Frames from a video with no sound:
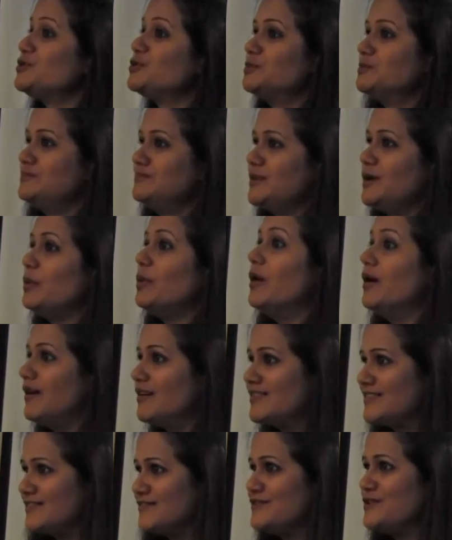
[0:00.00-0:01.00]
tube. They
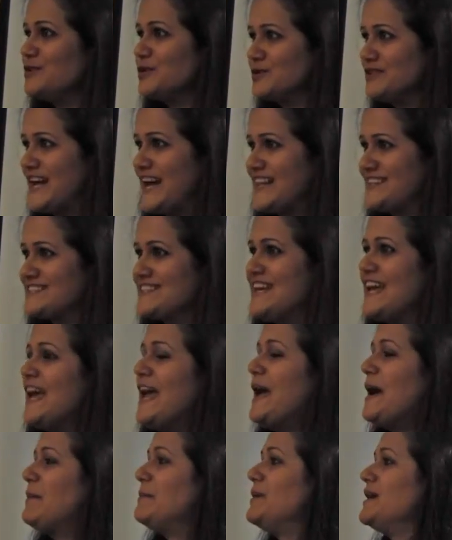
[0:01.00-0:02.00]
work. We know that.
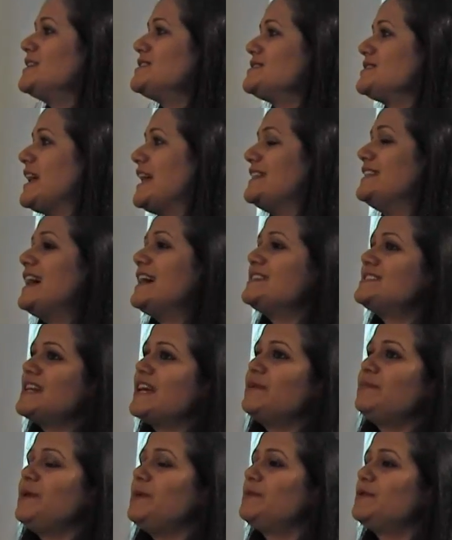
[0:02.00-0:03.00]
But at that
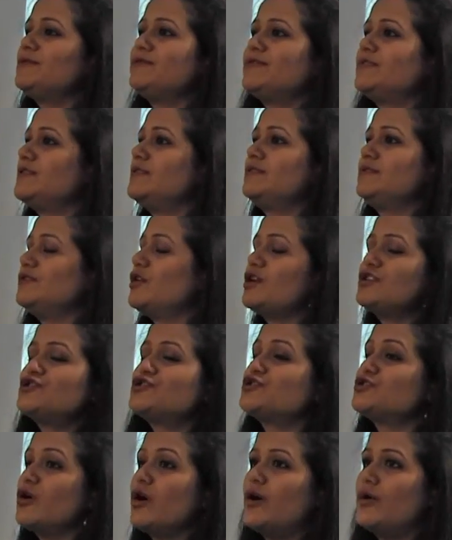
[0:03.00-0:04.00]
time, people were not
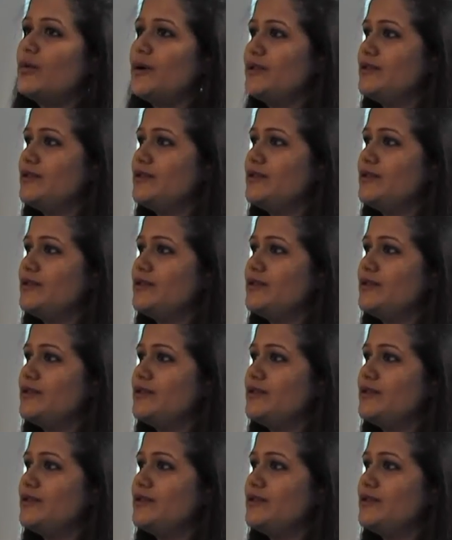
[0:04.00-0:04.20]
sure